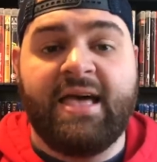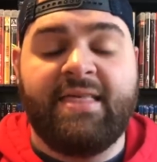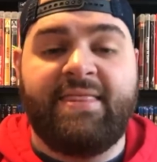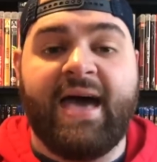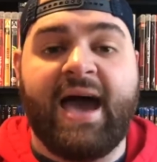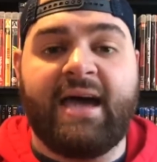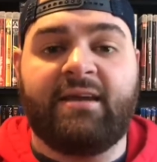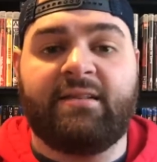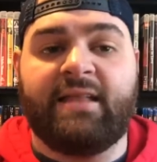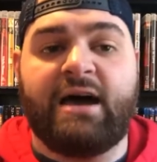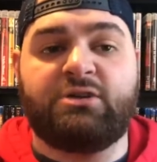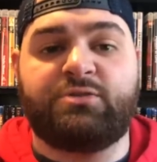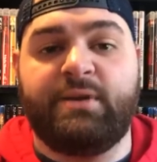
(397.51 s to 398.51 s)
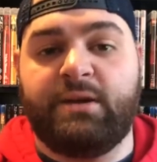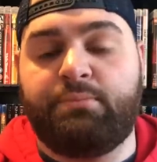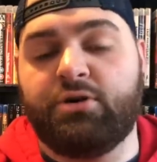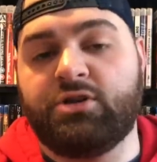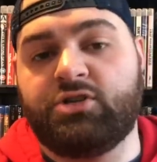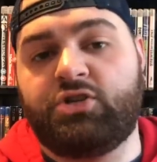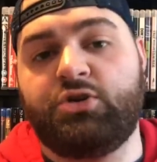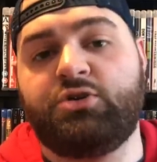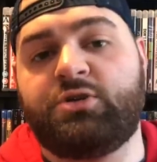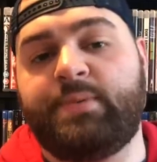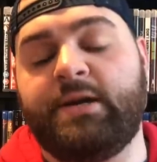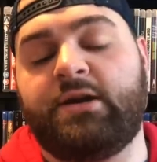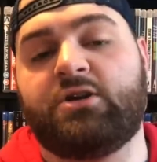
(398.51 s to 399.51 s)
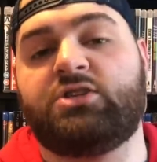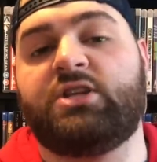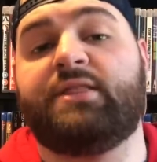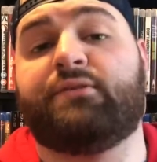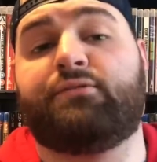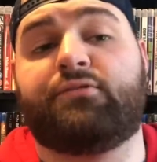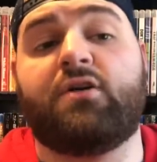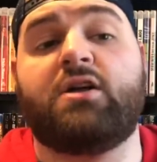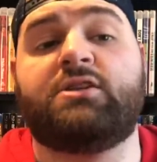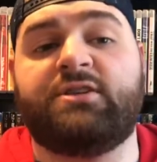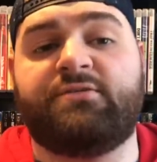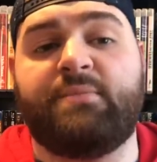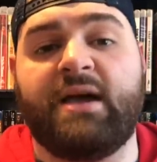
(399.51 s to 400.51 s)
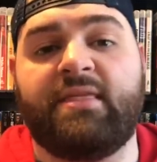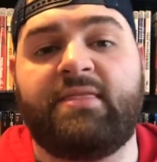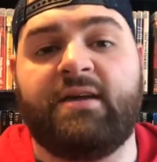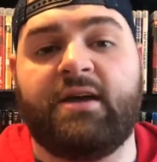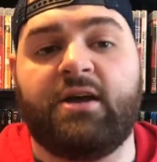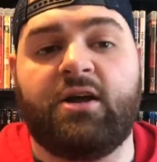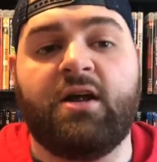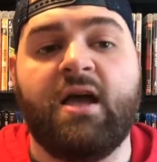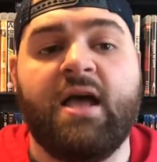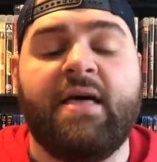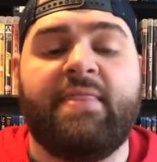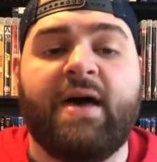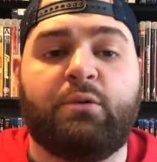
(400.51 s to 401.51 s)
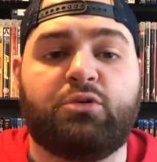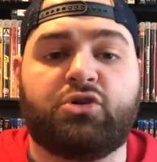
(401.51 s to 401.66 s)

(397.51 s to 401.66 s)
That allows me to put two speakers in the front of my theater that will